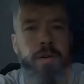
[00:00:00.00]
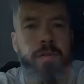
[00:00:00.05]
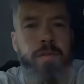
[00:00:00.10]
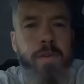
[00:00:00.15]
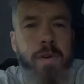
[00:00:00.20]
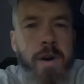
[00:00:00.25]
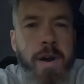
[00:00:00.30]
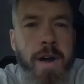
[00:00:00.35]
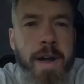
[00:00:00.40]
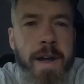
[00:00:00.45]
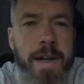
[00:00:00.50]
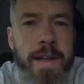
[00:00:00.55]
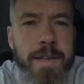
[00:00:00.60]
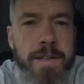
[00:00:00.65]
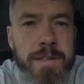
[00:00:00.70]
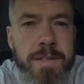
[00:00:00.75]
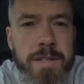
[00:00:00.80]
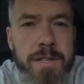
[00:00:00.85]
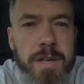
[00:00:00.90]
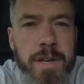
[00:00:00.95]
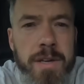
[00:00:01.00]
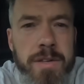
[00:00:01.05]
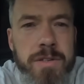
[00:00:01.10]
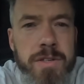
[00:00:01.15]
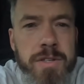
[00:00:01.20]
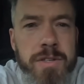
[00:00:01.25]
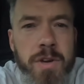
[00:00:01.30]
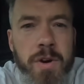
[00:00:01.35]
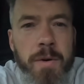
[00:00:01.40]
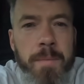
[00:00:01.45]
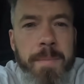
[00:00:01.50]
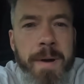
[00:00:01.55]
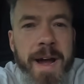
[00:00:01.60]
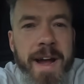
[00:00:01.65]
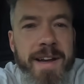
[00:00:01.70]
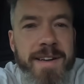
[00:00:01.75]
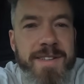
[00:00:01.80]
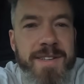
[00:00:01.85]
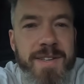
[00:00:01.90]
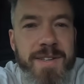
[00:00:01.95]
Right, just got
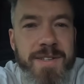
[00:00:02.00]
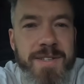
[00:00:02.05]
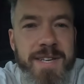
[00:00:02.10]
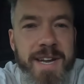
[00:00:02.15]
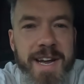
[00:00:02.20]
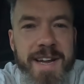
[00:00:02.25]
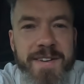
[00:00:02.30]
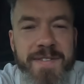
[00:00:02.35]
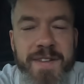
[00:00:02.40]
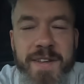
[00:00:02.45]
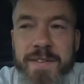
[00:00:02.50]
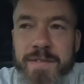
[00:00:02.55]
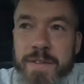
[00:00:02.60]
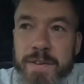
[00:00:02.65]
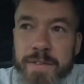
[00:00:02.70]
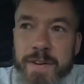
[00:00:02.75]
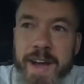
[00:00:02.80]
back to the safety of the